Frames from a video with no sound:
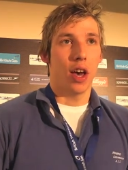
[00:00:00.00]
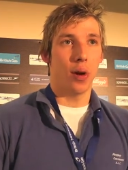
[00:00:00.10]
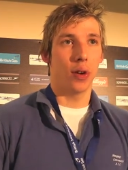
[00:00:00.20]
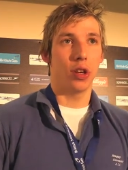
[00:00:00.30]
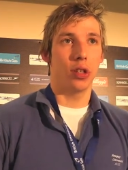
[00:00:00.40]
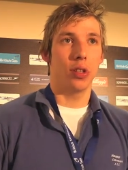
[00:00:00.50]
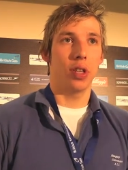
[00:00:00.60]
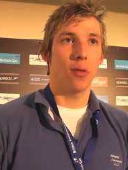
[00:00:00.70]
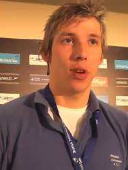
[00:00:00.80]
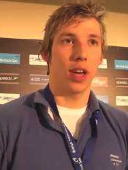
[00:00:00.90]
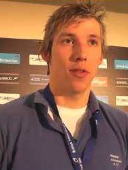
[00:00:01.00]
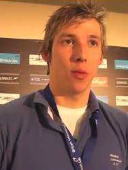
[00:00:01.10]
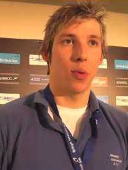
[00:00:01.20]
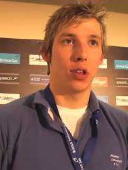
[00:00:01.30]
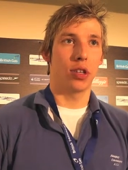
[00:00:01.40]
I'm going to give it, give it
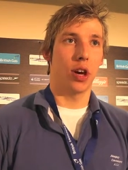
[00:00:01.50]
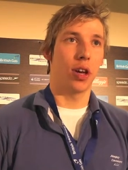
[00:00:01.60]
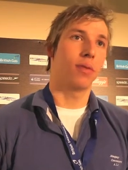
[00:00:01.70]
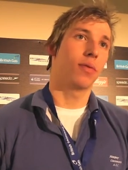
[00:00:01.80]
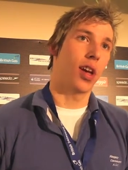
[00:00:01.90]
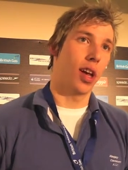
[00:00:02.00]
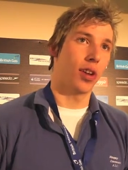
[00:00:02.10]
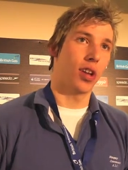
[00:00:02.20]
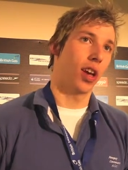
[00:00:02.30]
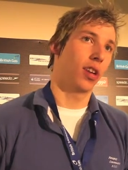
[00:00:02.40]
my best shot, and uh,